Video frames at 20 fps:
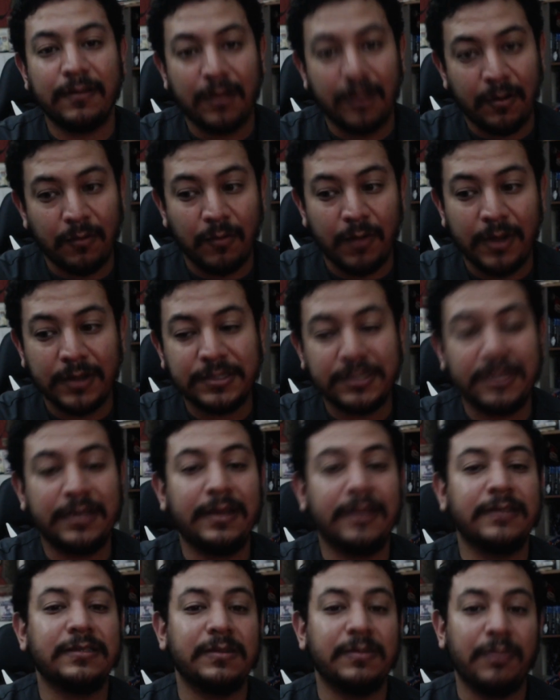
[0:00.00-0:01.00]
uh, watching
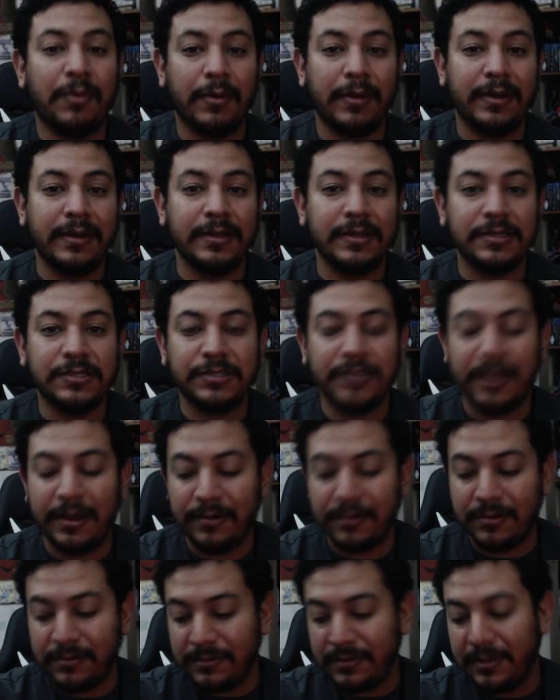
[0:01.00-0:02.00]
and supporting this
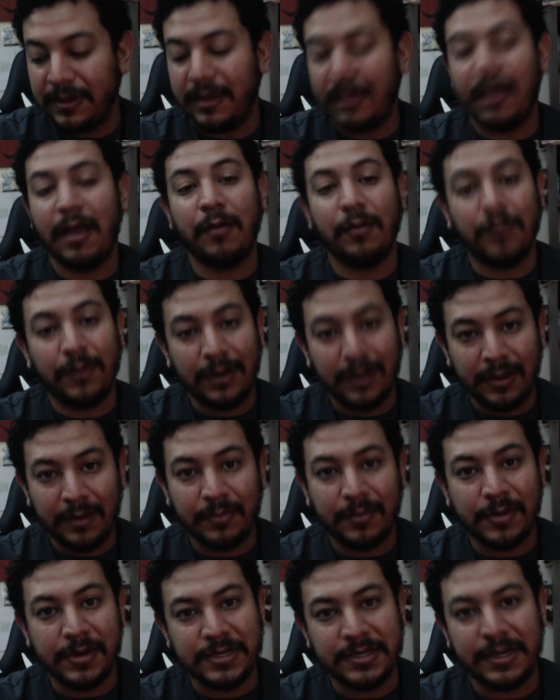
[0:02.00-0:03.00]
channel. I really
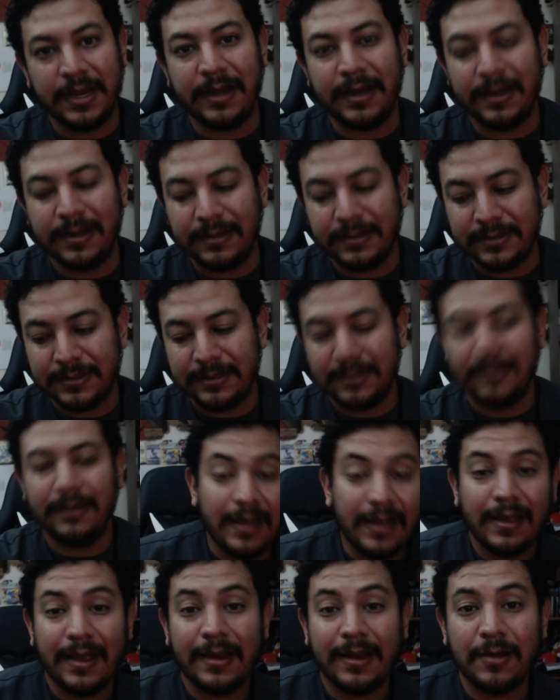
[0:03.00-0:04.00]
appreciate it.
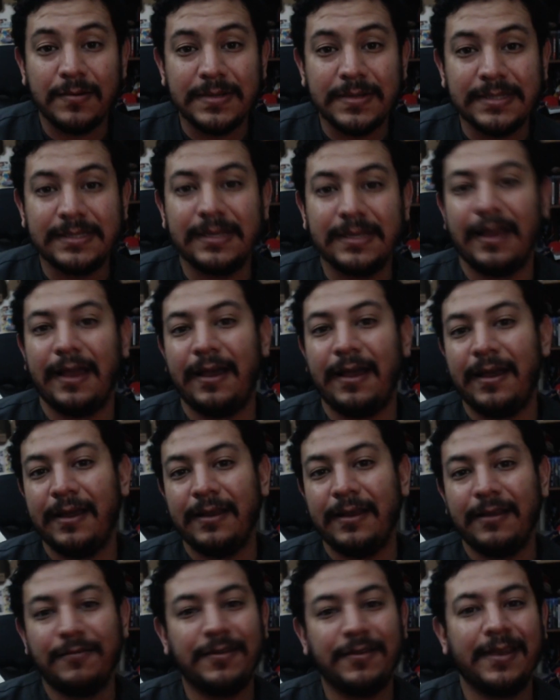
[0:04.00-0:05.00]
And always, I
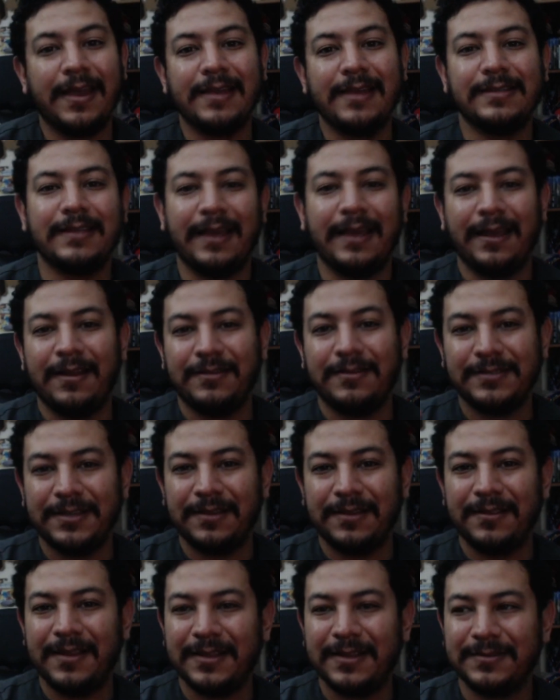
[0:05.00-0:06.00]
love you guys, and I'll see you on the next